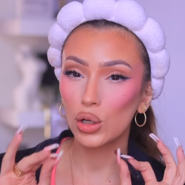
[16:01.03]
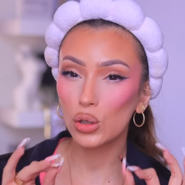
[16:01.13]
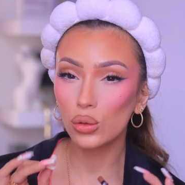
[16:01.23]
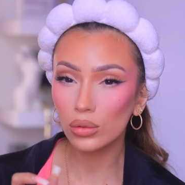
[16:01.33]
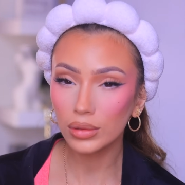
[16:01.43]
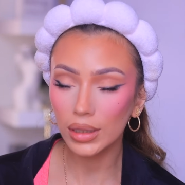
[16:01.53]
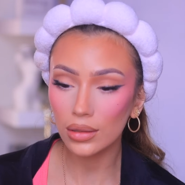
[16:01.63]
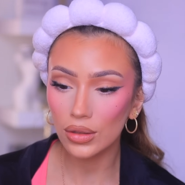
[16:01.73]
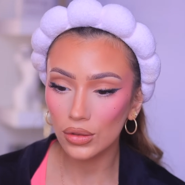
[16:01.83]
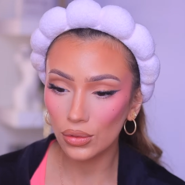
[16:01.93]

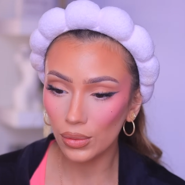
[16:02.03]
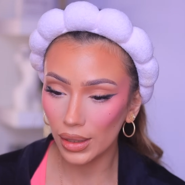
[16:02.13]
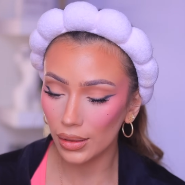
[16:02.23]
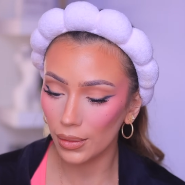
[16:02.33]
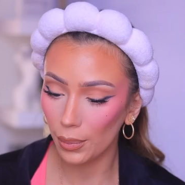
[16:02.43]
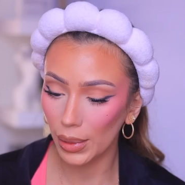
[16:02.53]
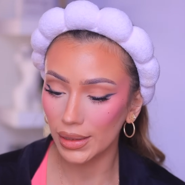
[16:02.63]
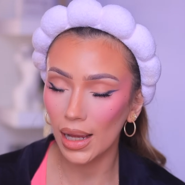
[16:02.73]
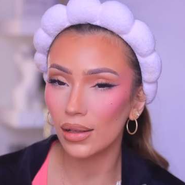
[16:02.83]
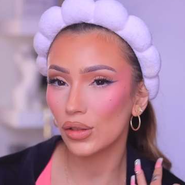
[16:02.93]
coolness to it, but
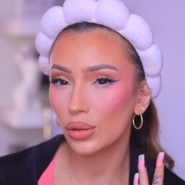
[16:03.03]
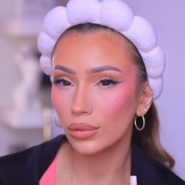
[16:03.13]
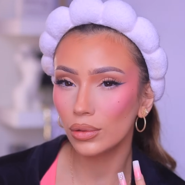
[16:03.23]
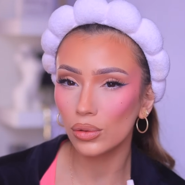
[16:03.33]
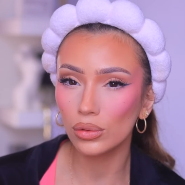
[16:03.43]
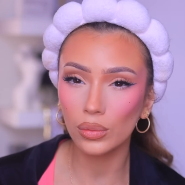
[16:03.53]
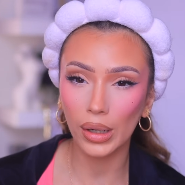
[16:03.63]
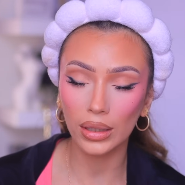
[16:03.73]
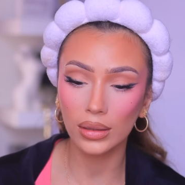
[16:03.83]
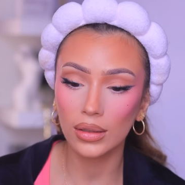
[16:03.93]
not too cool
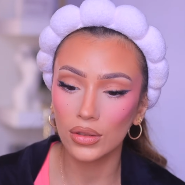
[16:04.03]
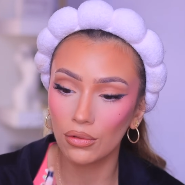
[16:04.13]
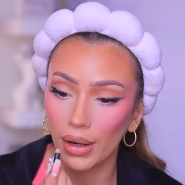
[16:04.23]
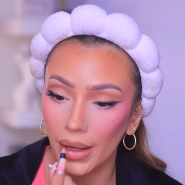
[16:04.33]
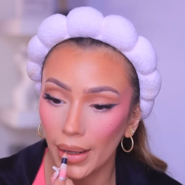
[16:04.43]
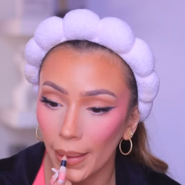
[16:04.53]
where it looks gray.